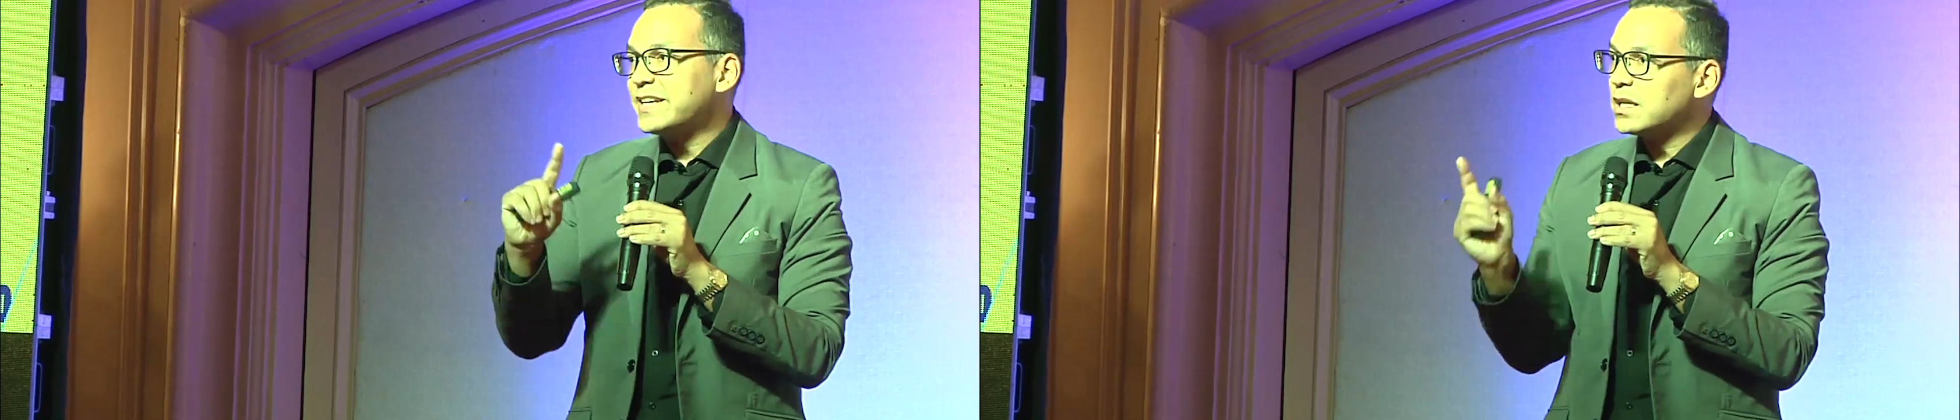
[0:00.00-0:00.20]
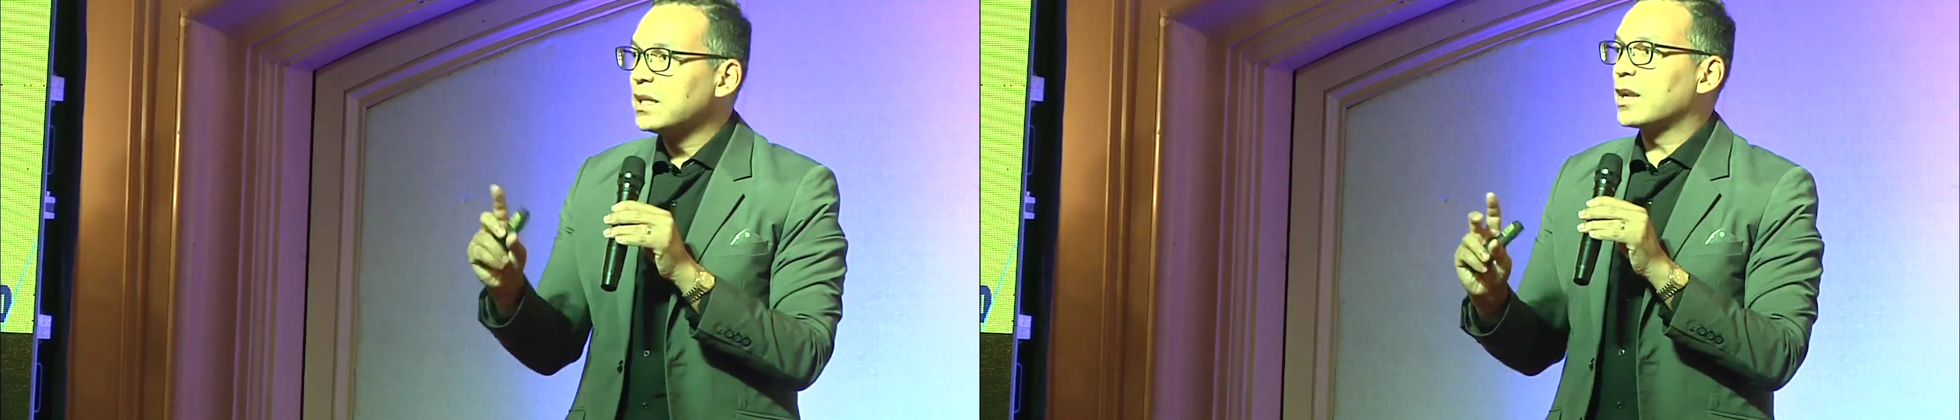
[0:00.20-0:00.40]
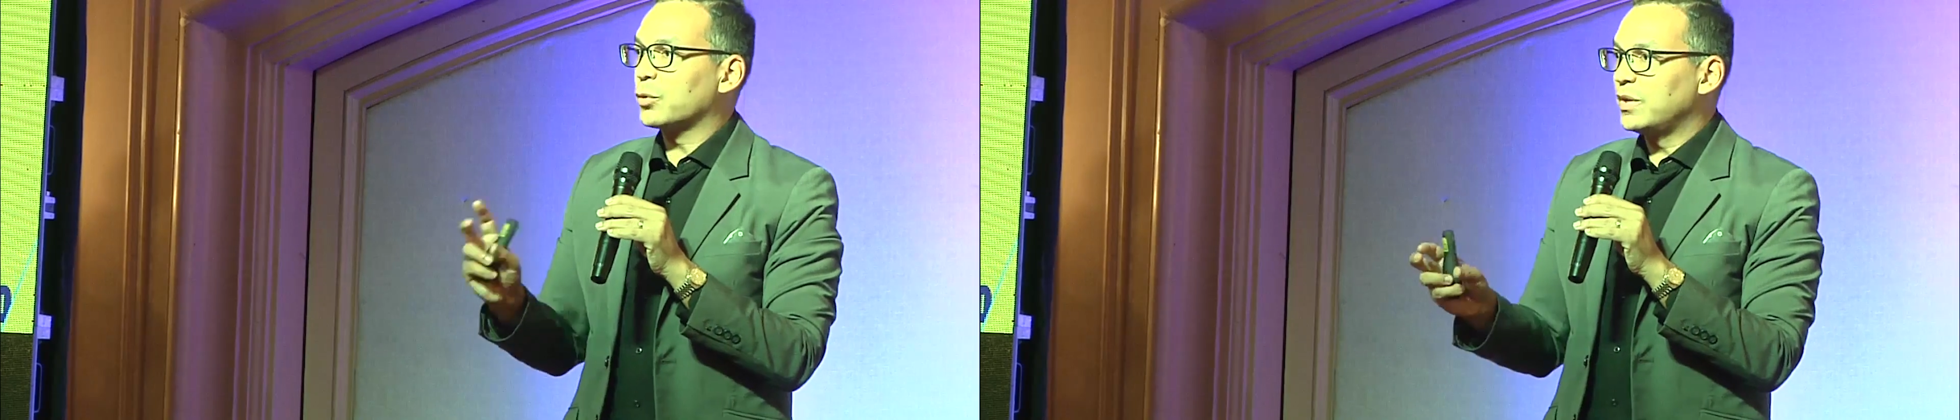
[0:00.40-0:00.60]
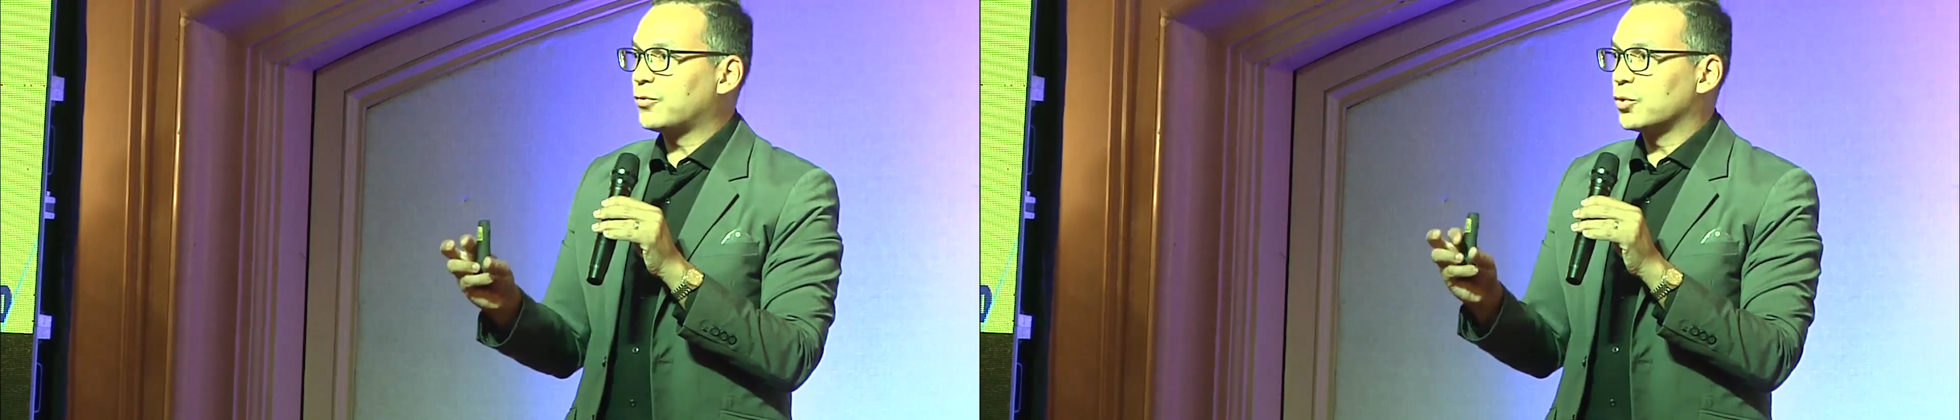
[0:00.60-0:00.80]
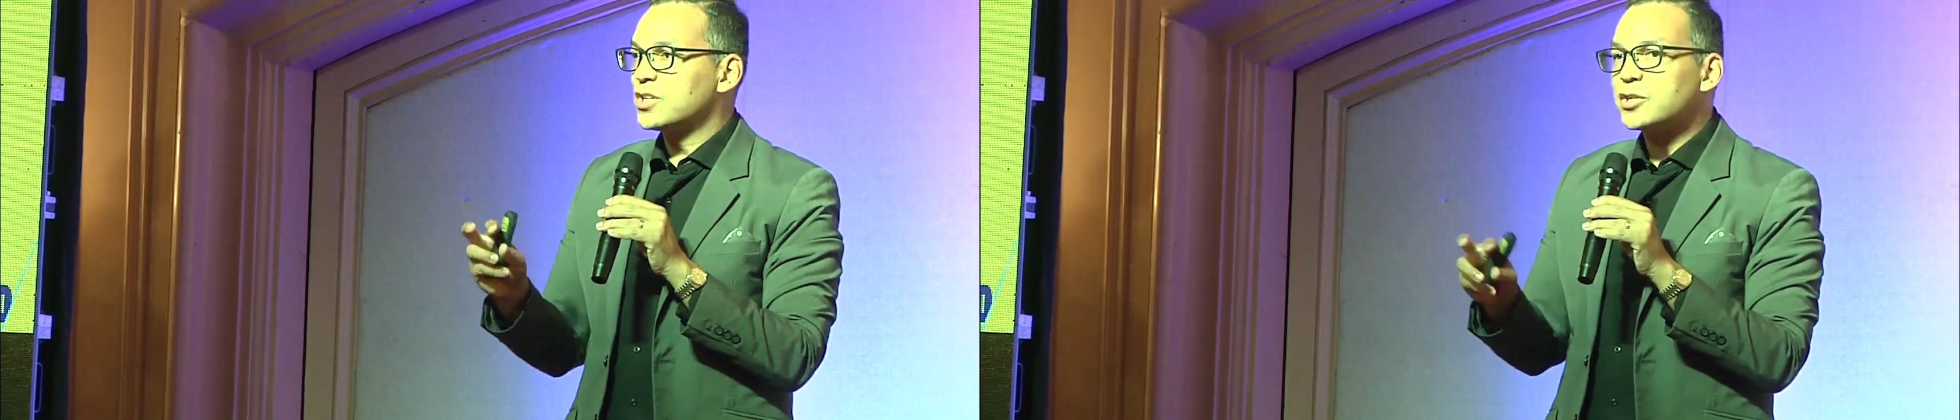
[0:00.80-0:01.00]
I did a lot of
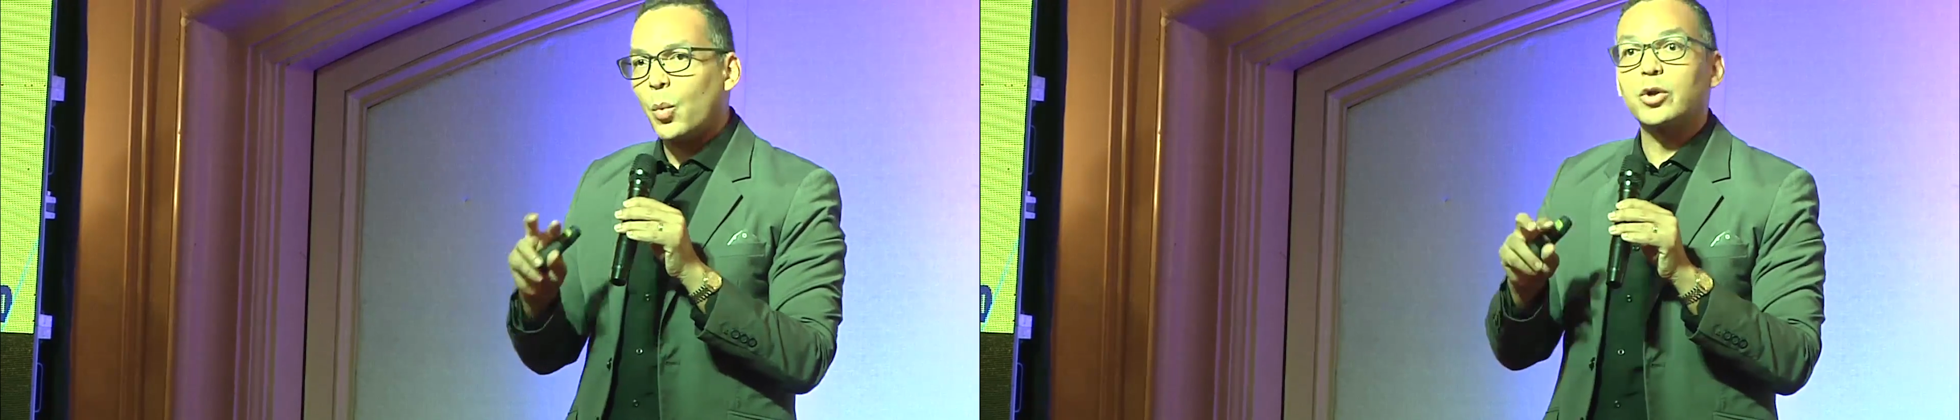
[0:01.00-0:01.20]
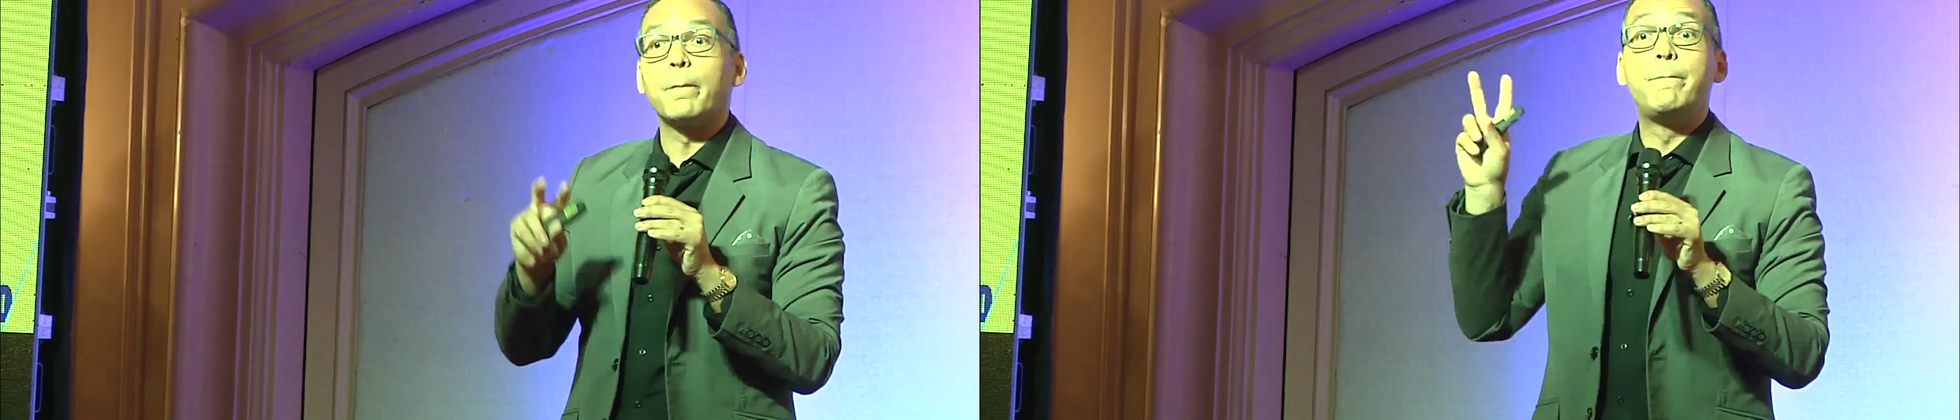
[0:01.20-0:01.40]
research into what are